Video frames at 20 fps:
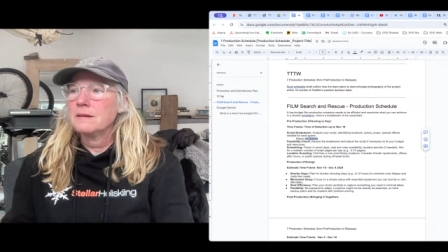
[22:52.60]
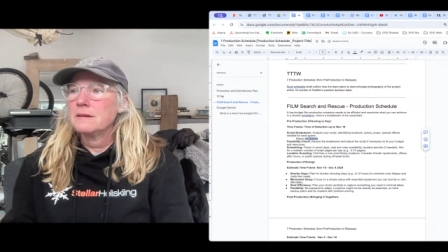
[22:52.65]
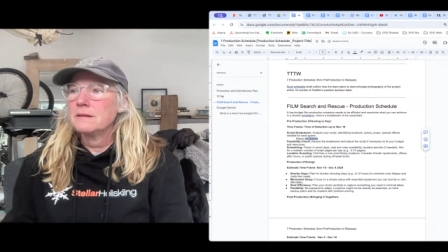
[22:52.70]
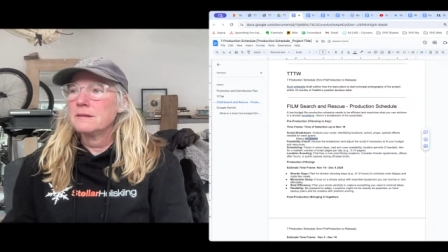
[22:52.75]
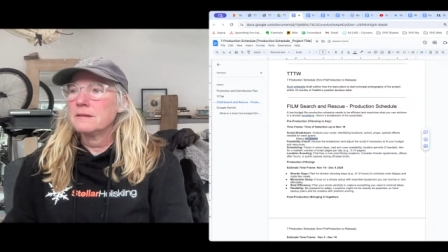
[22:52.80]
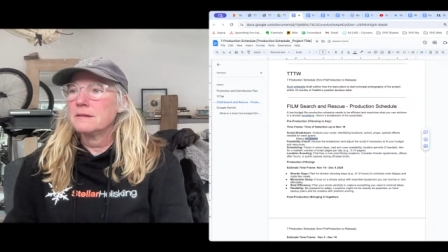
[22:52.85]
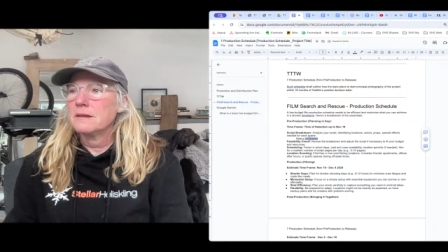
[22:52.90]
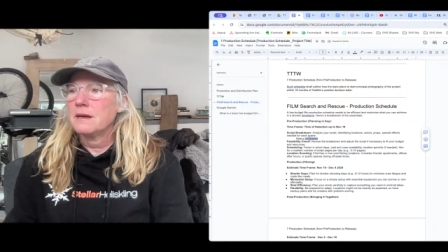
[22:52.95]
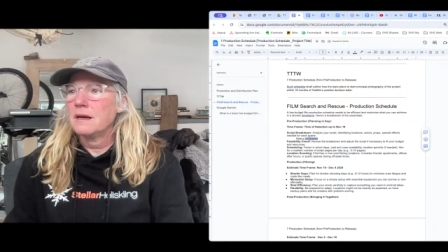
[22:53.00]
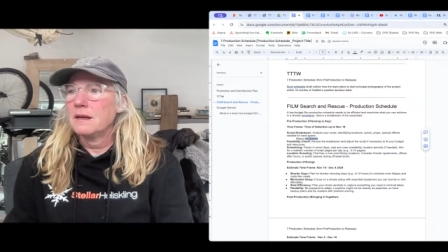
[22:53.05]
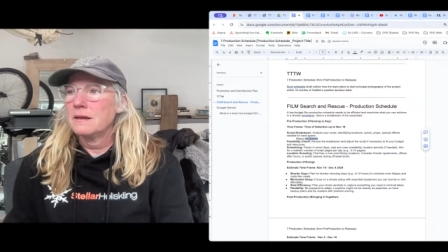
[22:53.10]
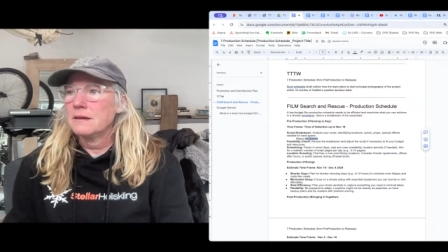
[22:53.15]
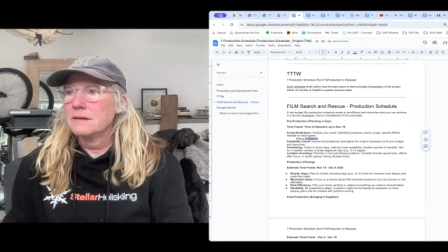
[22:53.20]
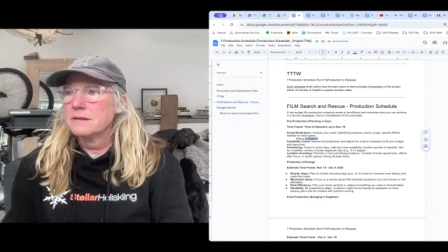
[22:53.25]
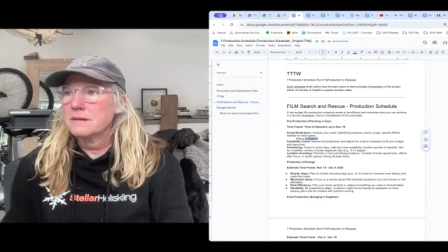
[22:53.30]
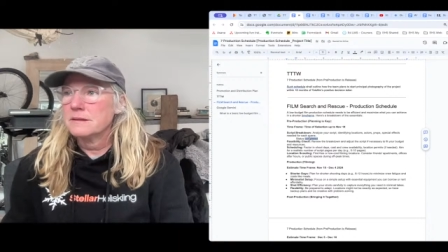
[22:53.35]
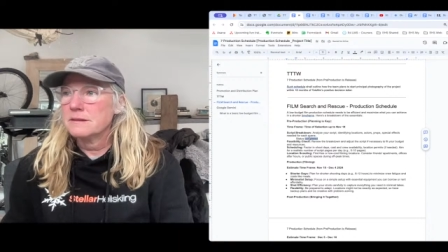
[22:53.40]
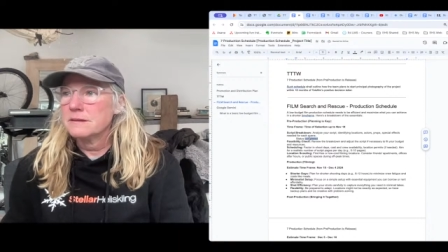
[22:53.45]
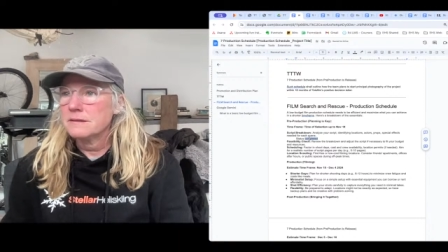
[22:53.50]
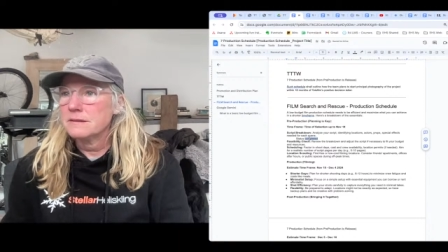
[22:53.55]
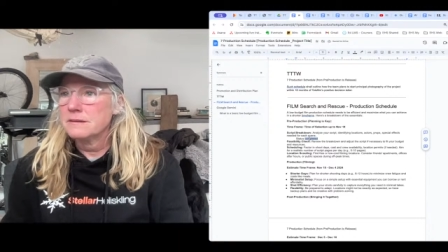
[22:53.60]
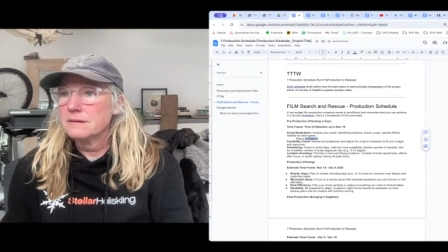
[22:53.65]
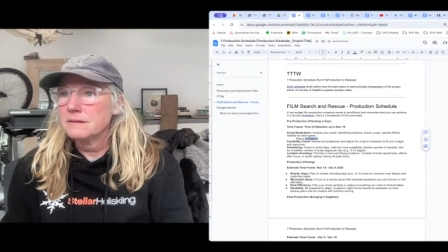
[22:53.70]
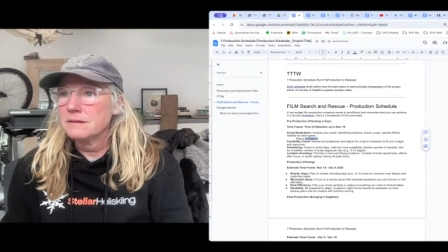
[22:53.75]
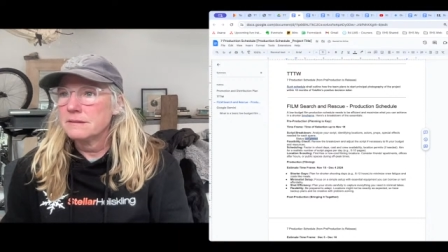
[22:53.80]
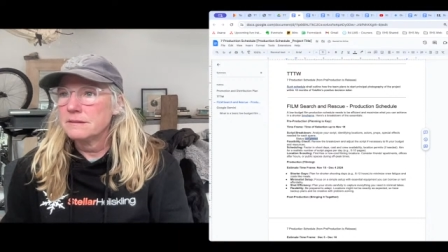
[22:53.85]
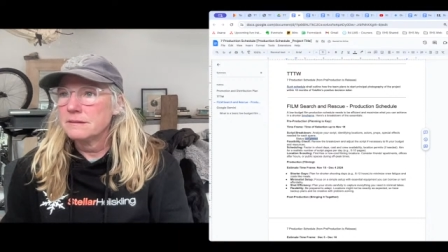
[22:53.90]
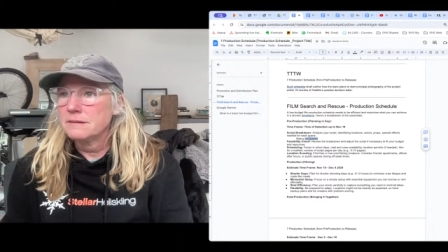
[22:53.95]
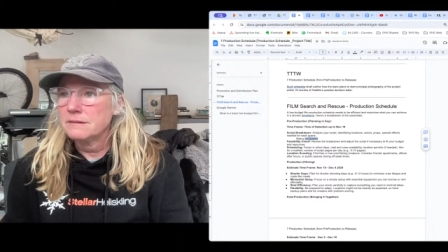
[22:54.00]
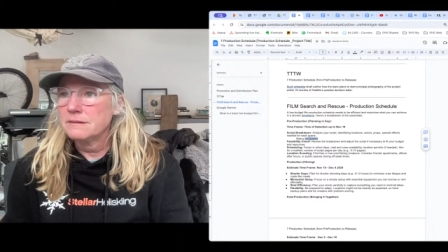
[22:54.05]
Status,
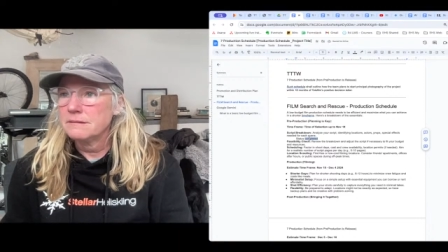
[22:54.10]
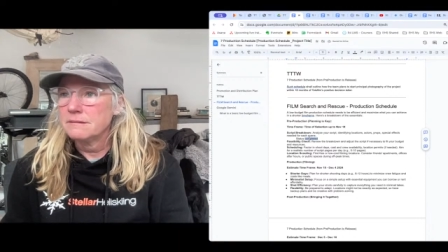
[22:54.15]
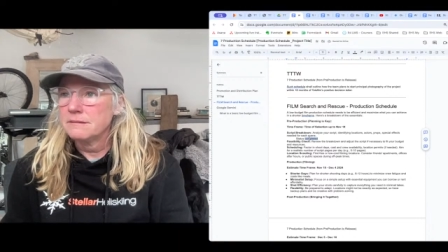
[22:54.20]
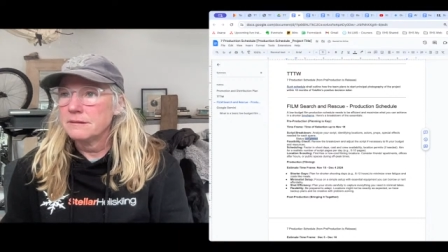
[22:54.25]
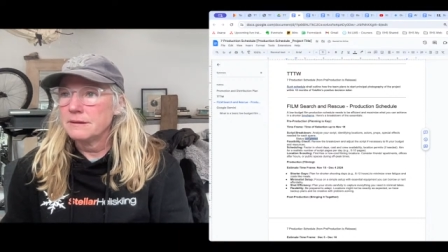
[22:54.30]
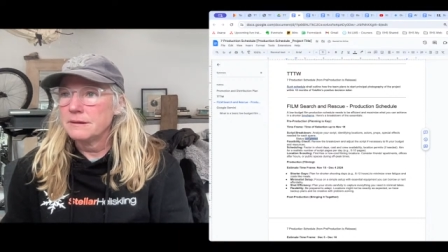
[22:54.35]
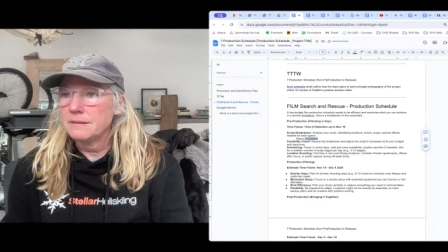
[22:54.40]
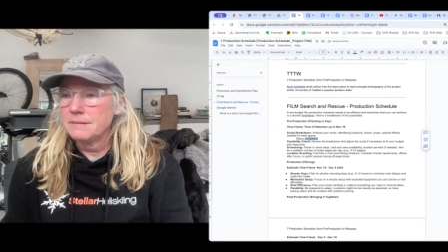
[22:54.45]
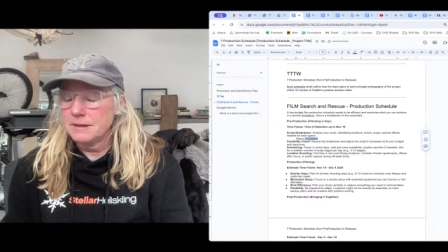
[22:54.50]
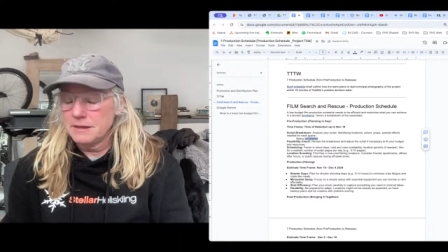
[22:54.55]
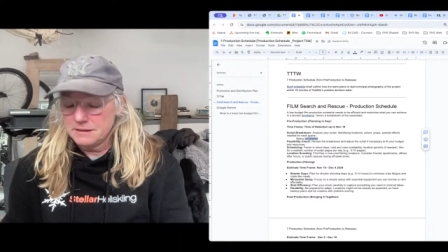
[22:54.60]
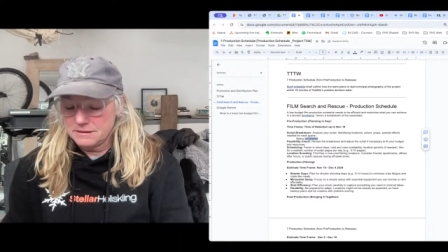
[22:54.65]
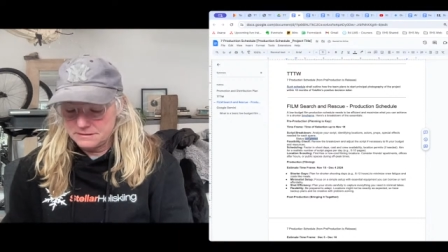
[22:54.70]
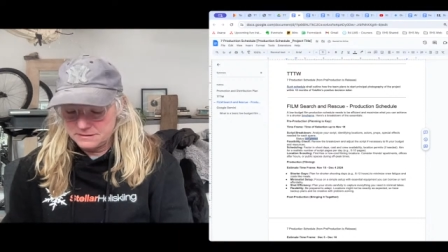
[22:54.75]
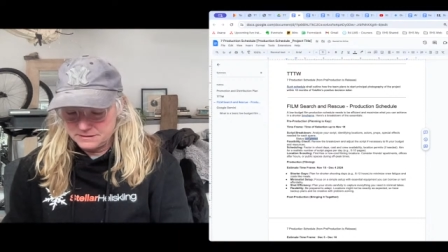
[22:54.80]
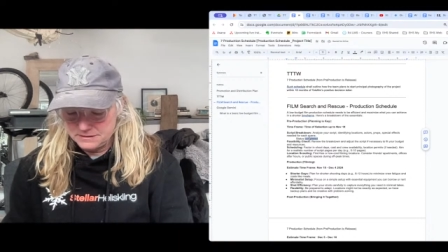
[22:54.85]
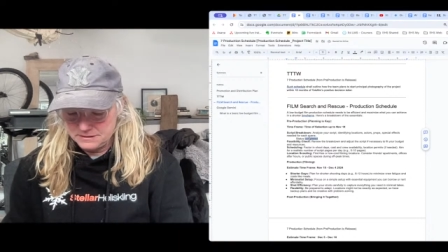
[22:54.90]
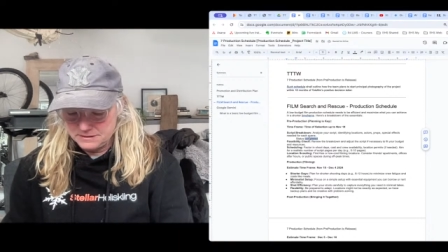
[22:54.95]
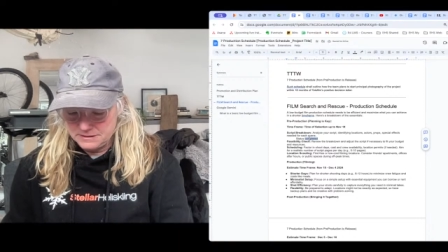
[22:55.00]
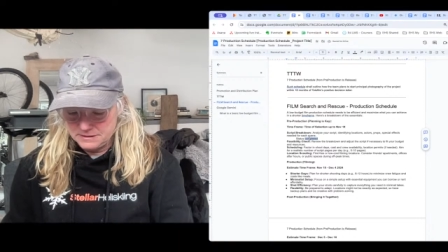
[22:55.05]
we are about,